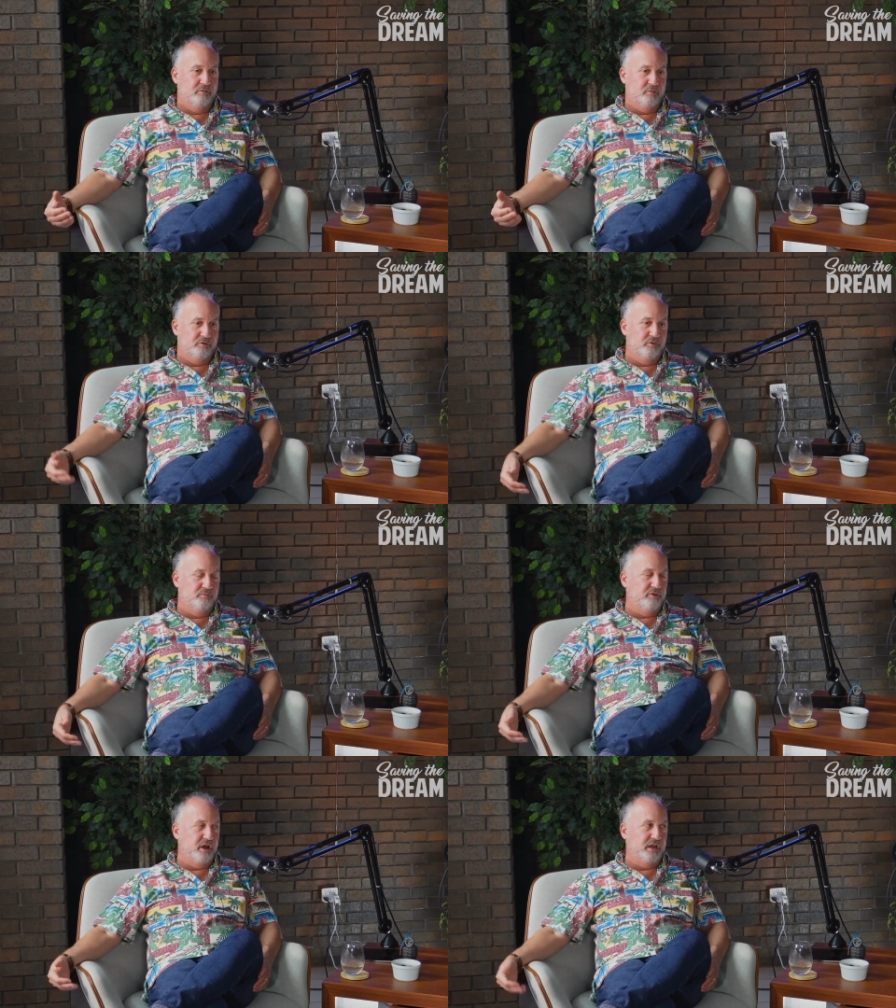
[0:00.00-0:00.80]
we're too
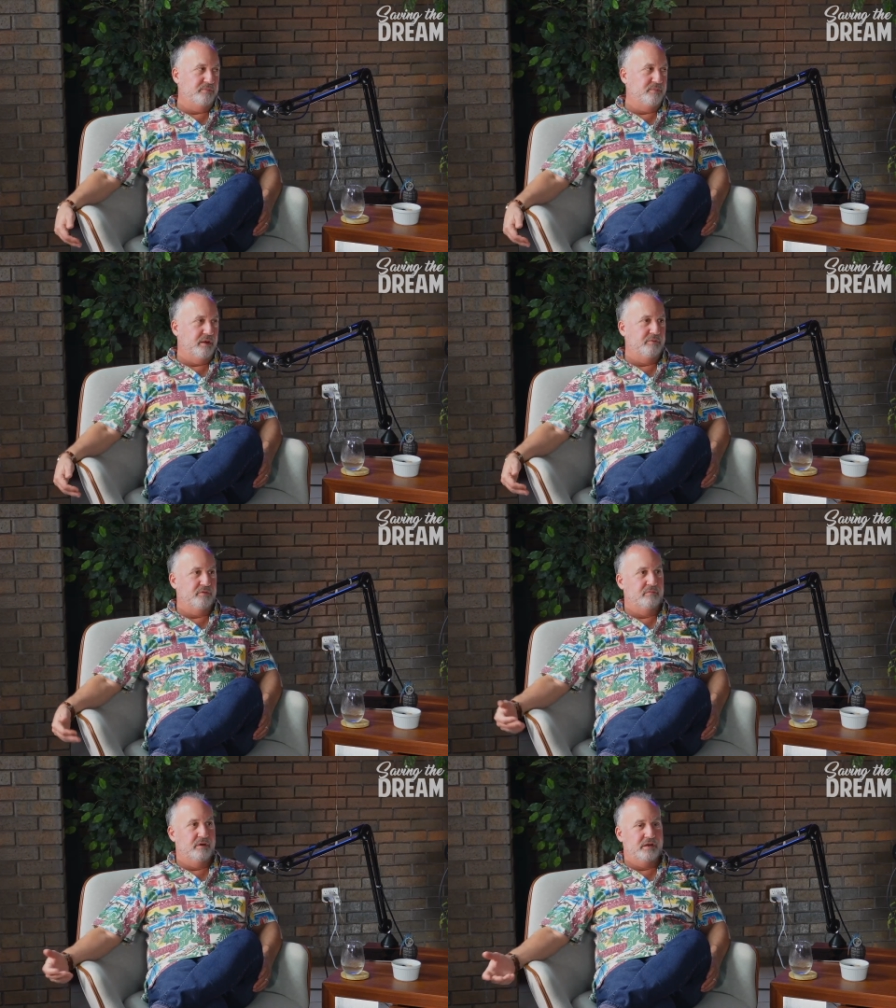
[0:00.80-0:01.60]
preoccupied with
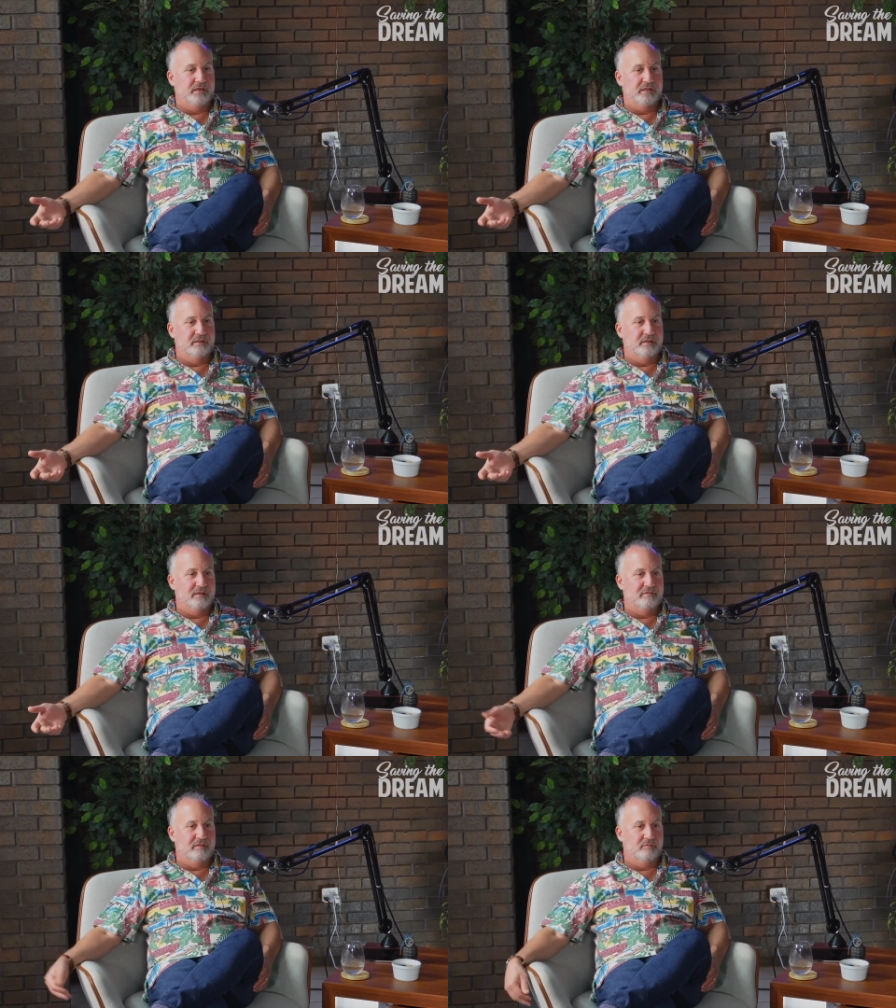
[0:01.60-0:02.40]
the money, then
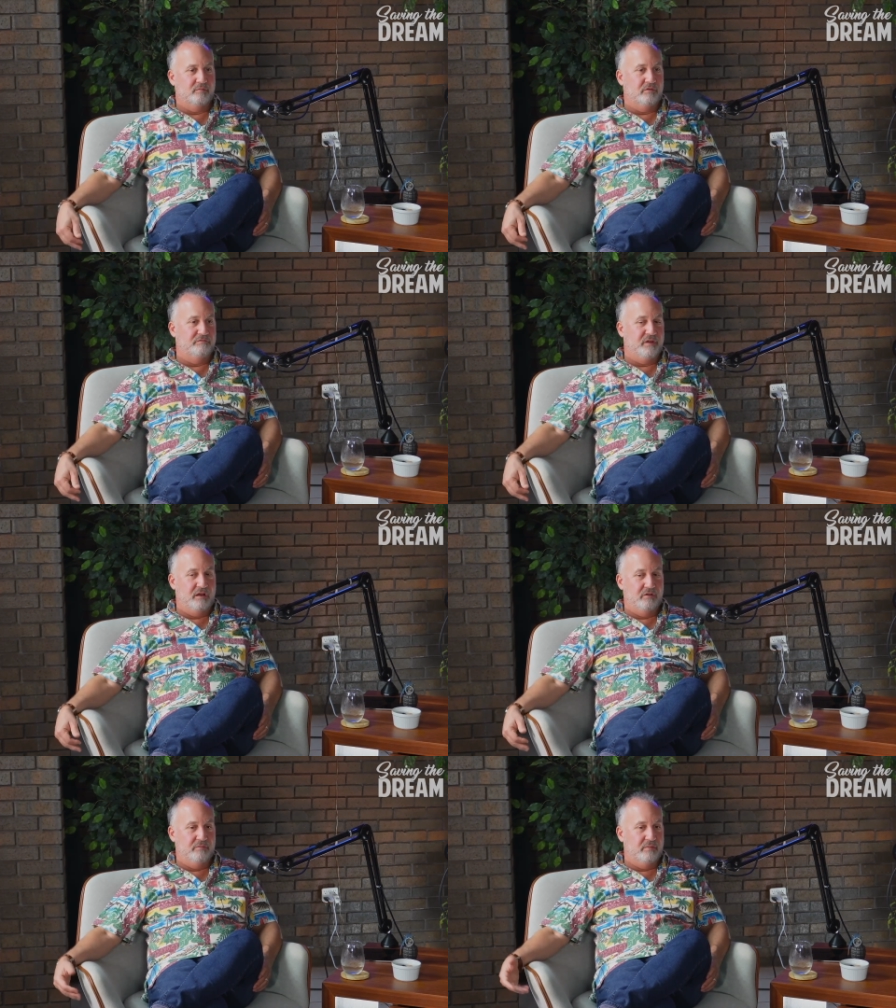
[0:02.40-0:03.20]
that says, well,
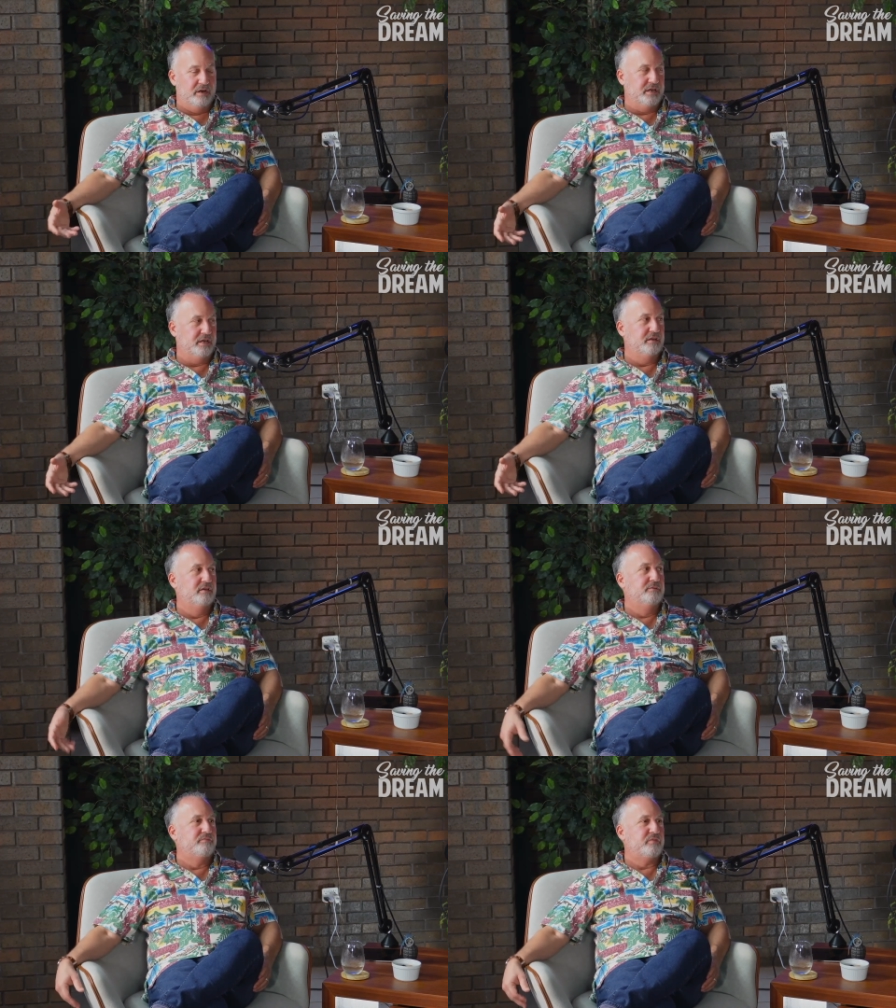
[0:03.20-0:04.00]
follow the money.
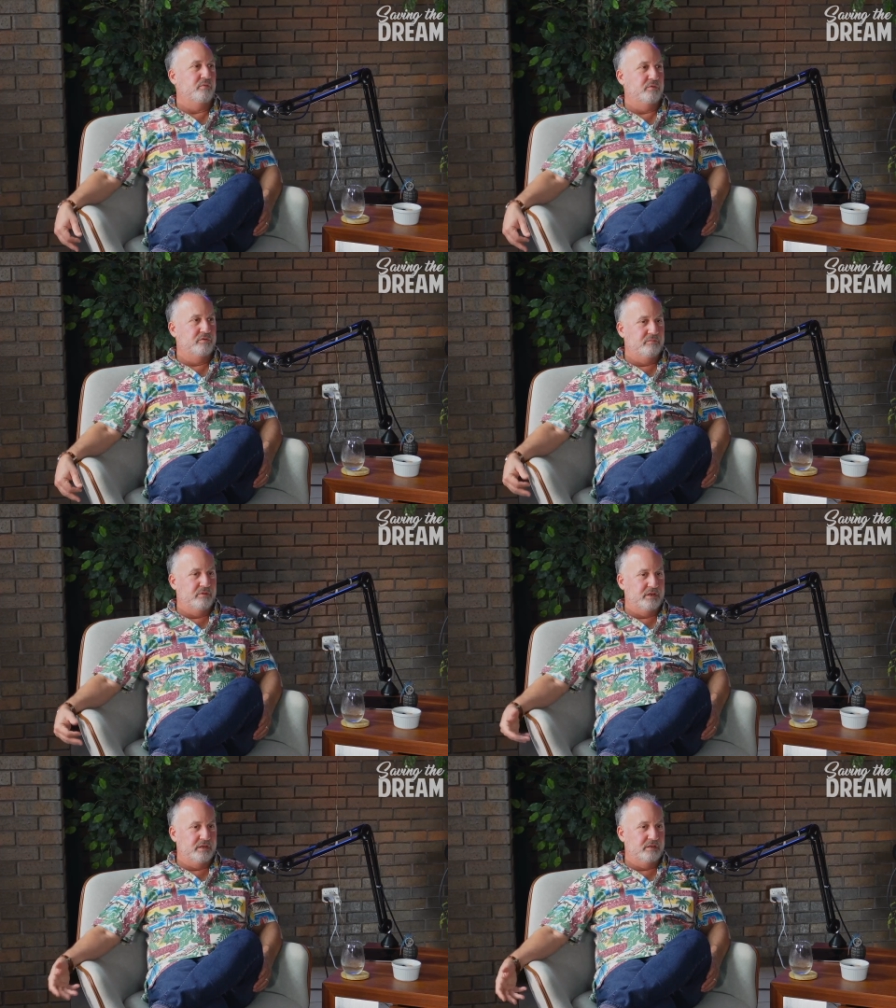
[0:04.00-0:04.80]
Where's the
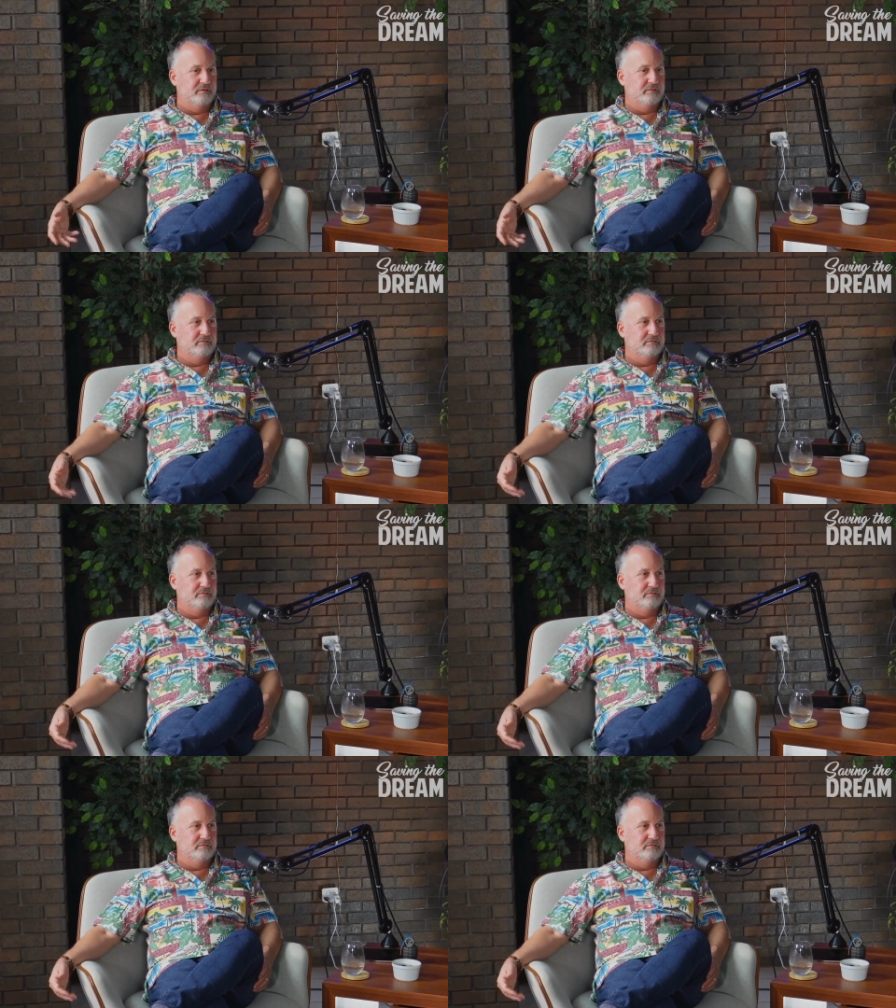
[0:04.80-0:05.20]
money?